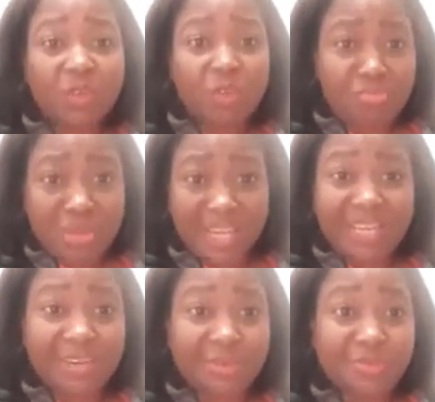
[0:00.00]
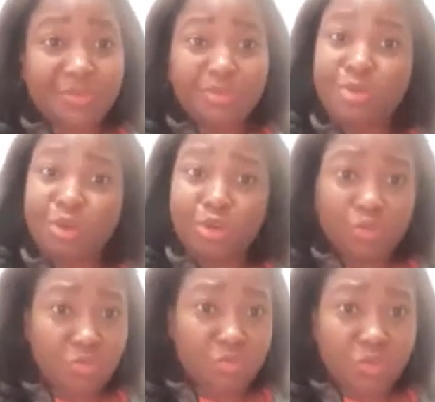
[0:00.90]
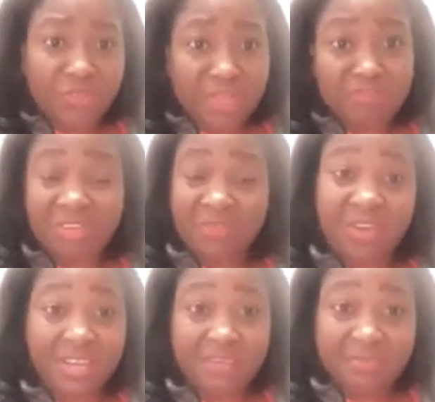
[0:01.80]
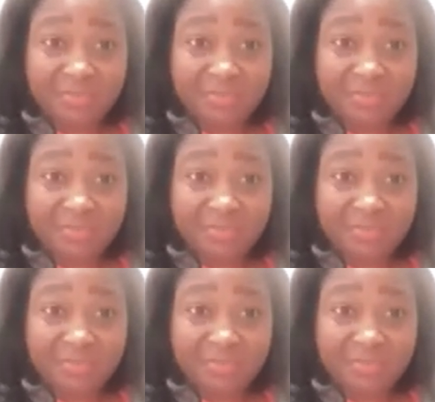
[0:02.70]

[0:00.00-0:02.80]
of breaking out, God will remove them by fire.